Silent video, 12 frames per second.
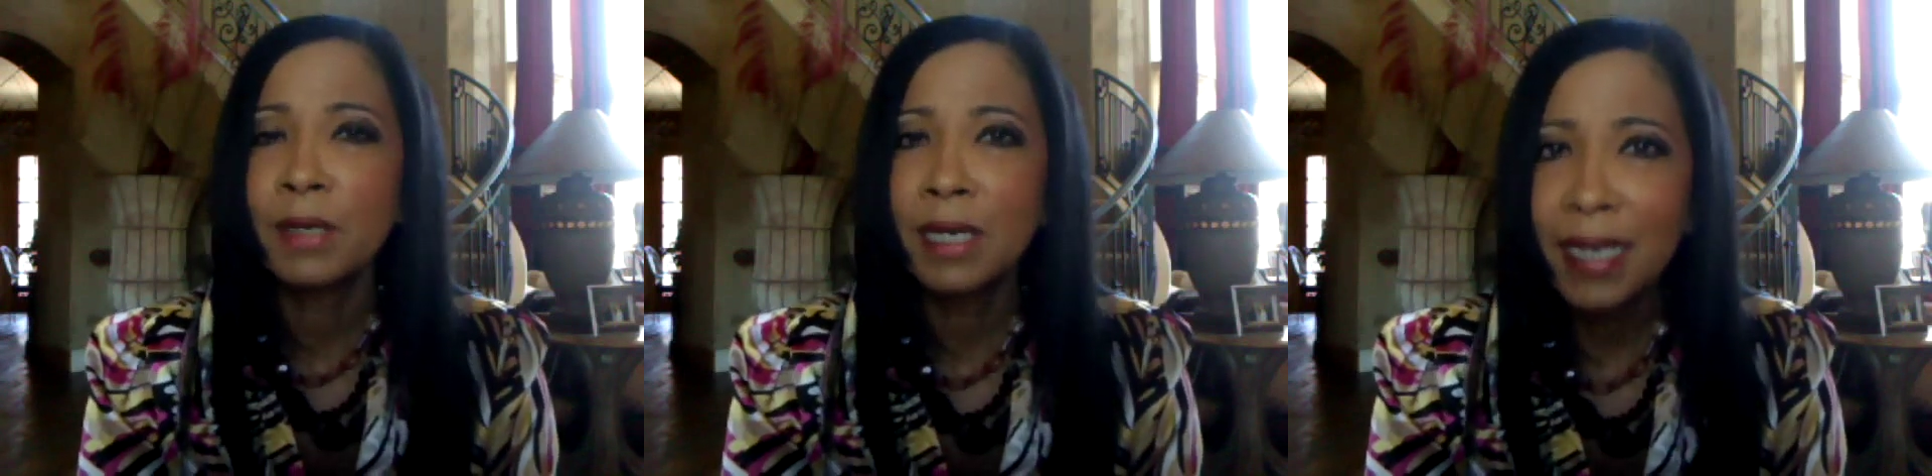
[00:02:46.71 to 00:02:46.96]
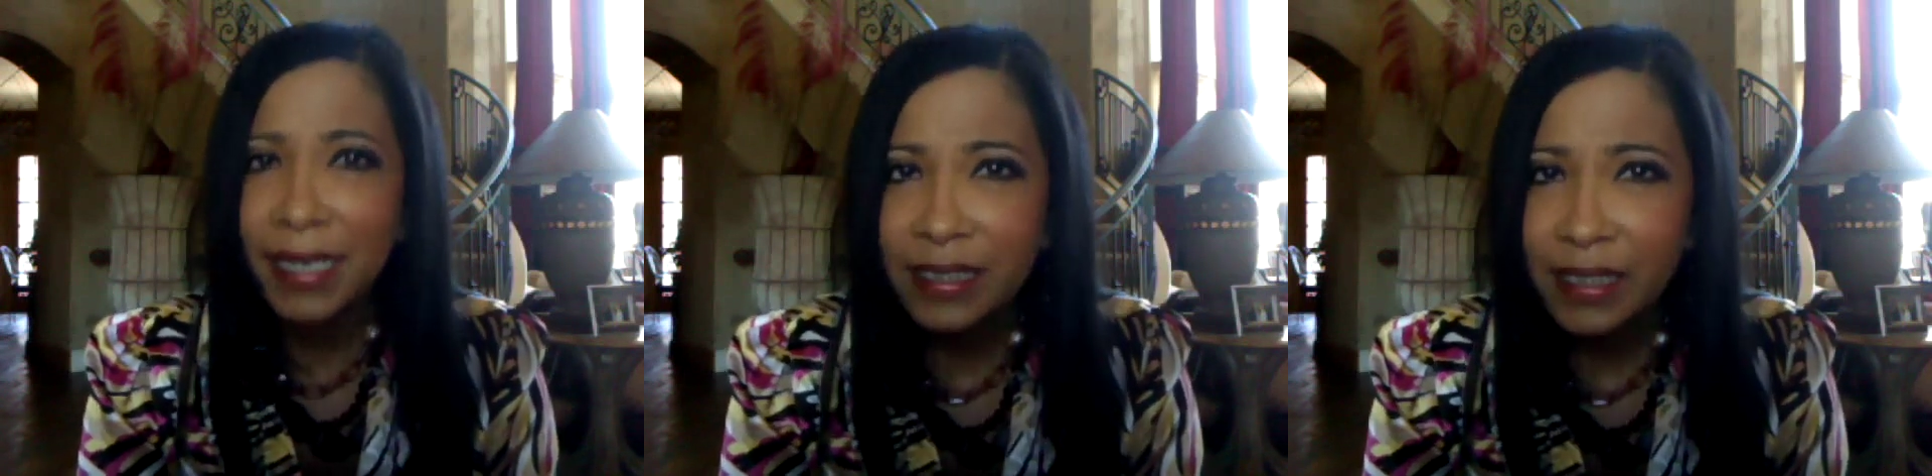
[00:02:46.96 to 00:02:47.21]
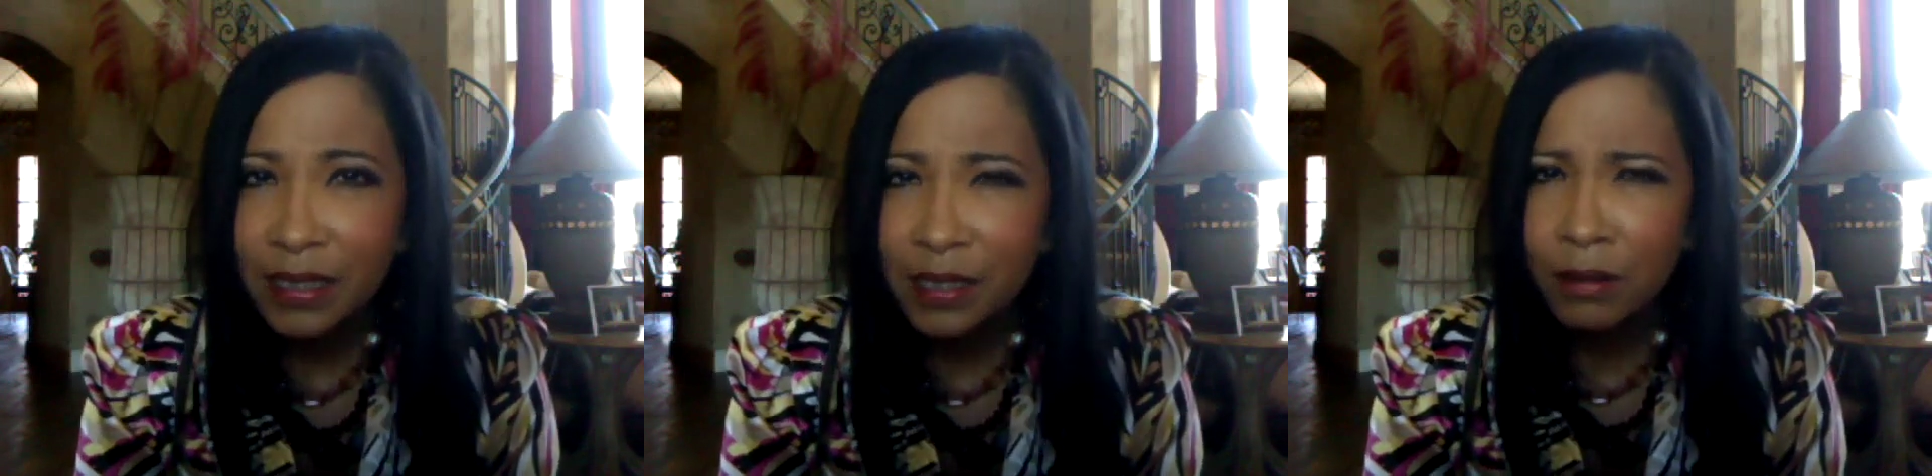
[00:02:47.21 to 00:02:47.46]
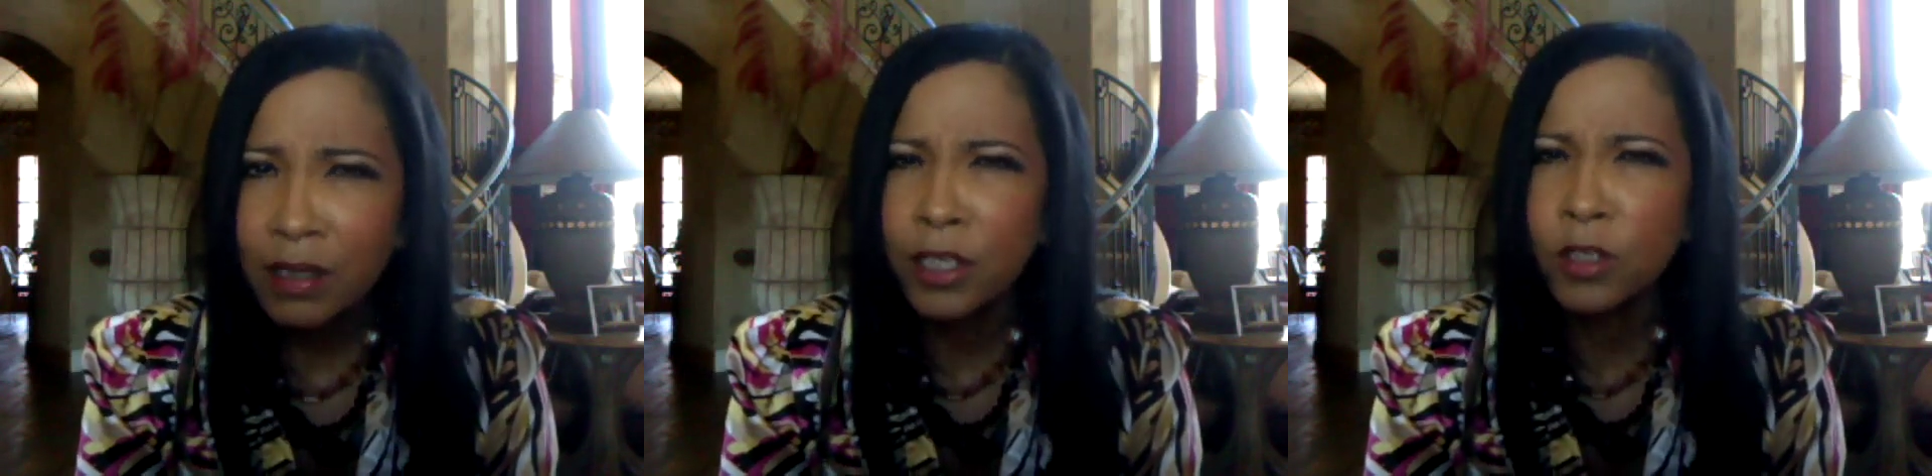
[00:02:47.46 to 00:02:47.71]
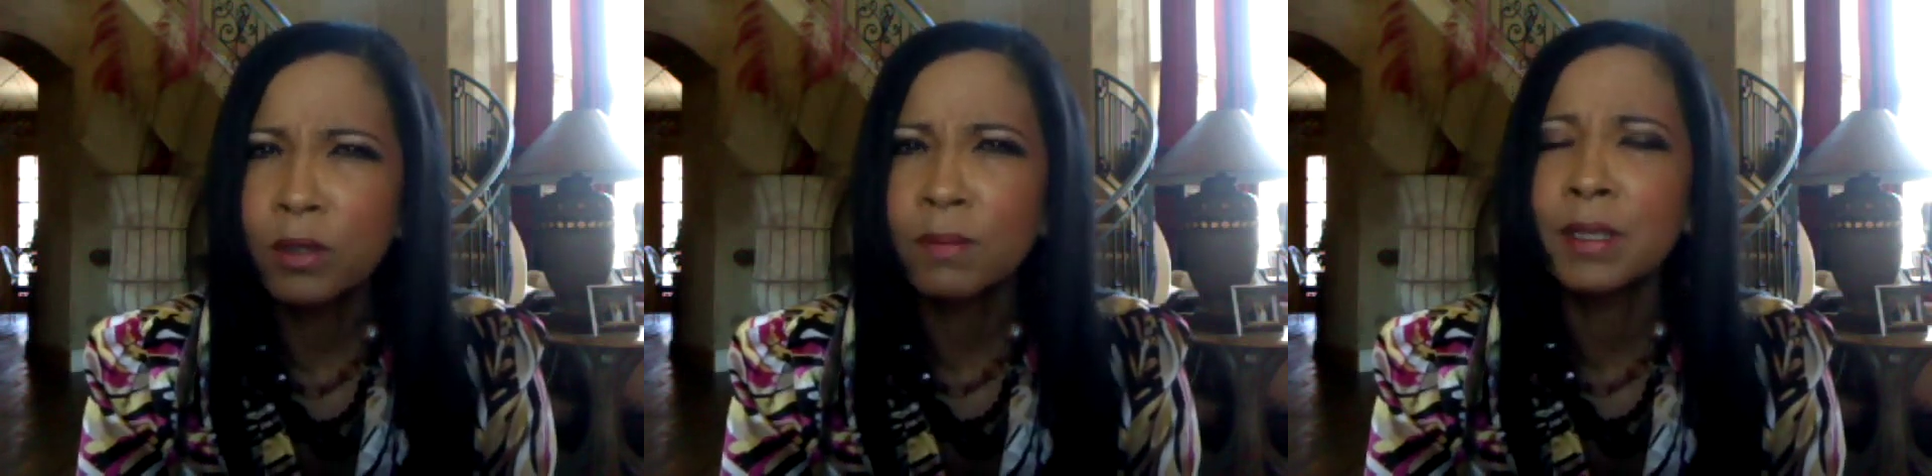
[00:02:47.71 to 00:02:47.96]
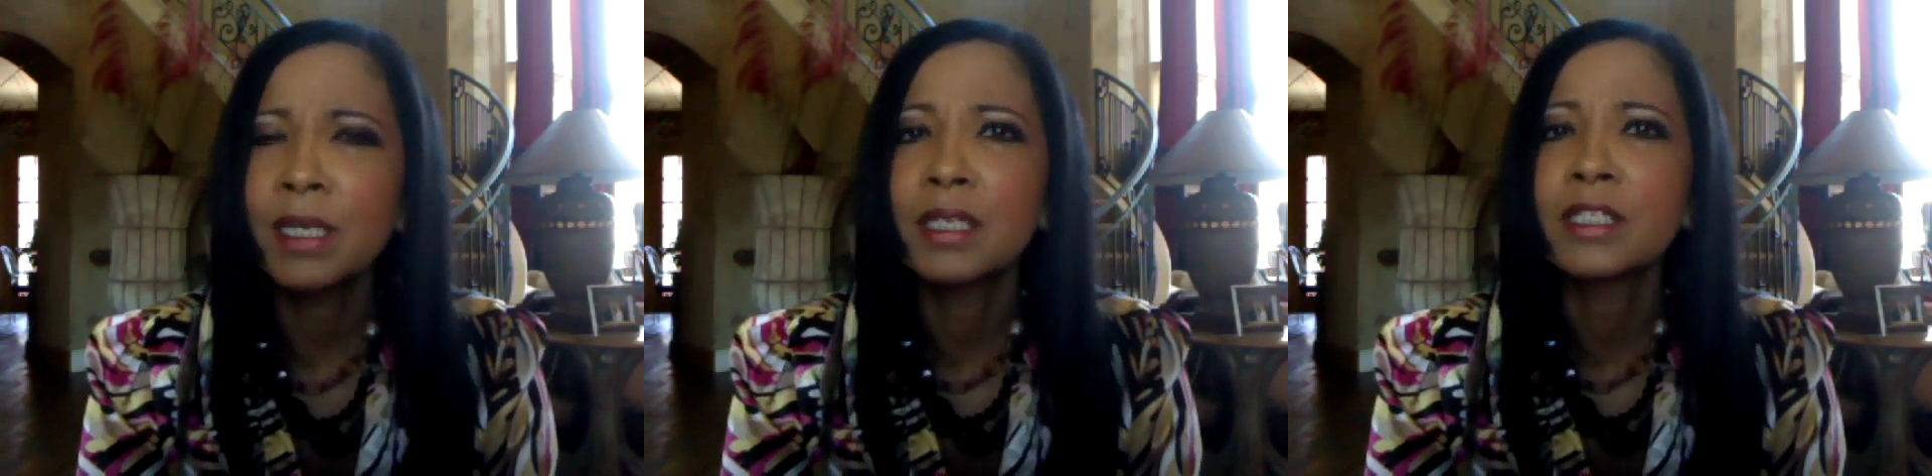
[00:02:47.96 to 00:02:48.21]
planted so that you can
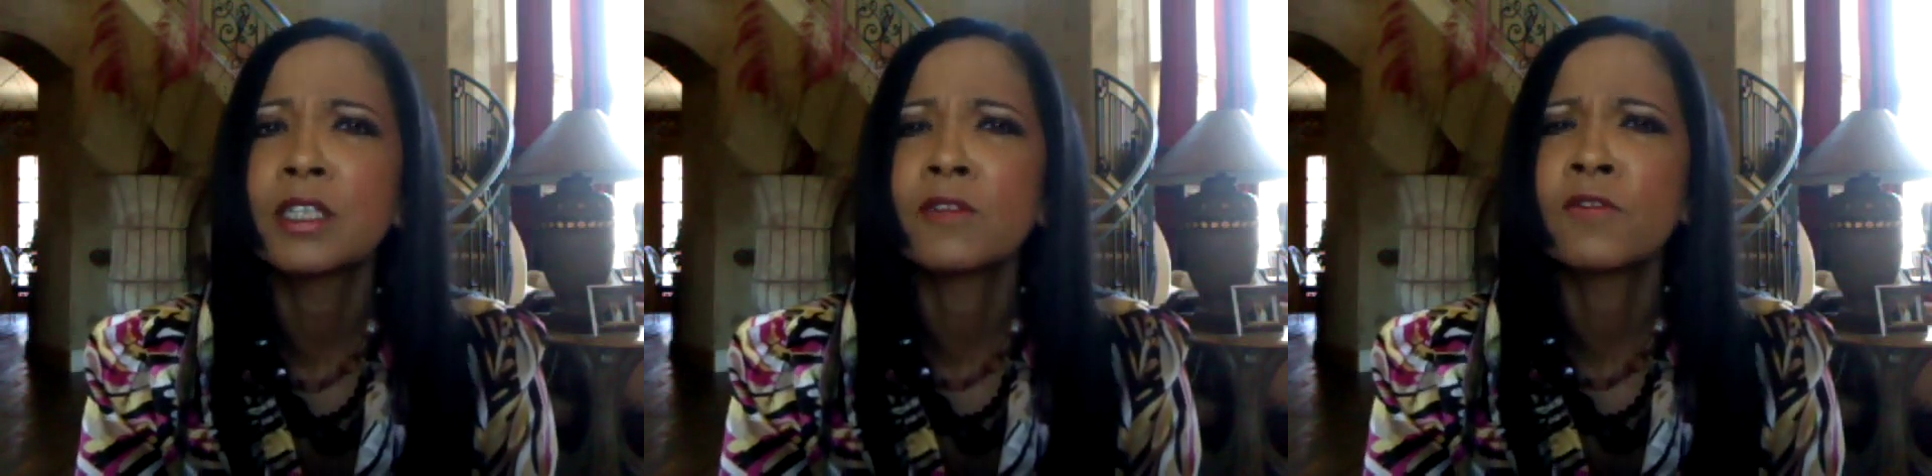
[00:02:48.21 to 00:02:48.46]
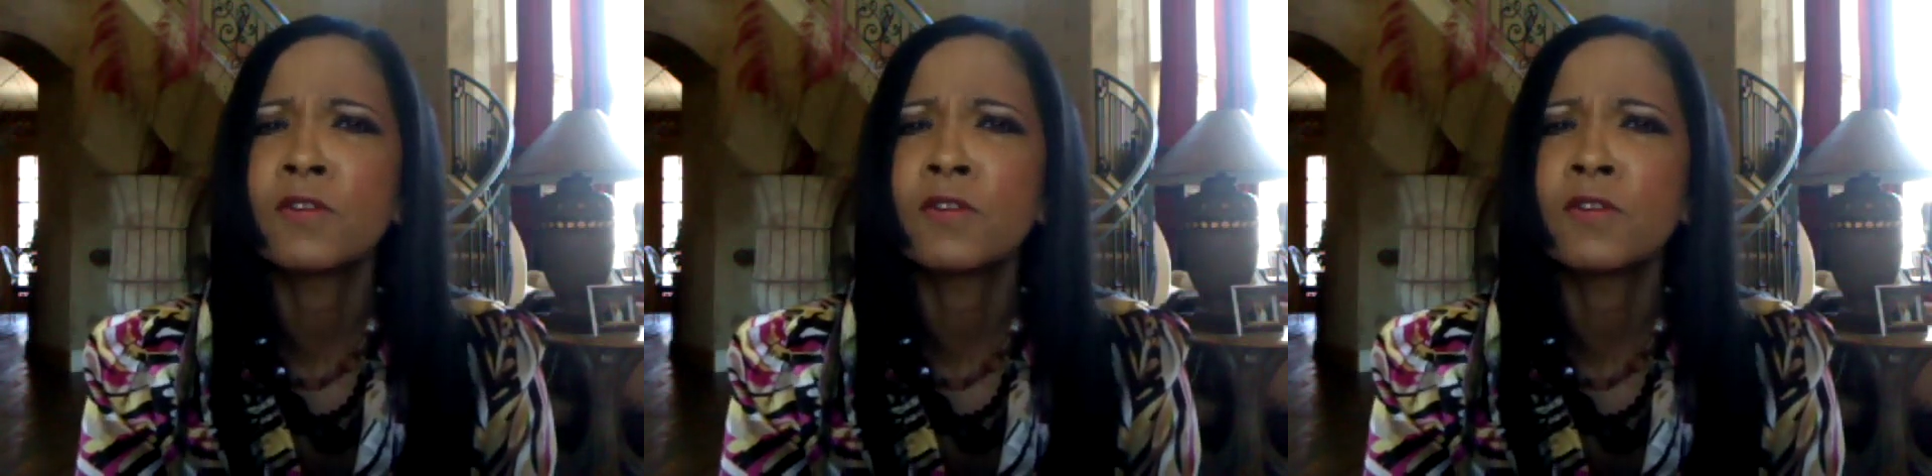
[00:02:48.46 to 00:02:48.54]
begin to